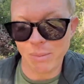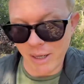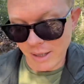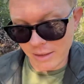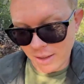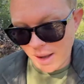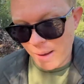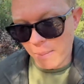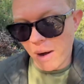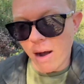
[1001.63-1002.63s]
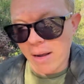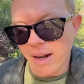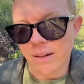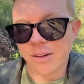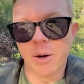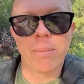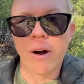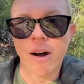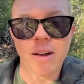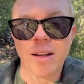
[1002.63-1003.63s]
because Mach and Thorpe
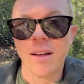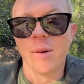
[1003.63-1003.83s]
Park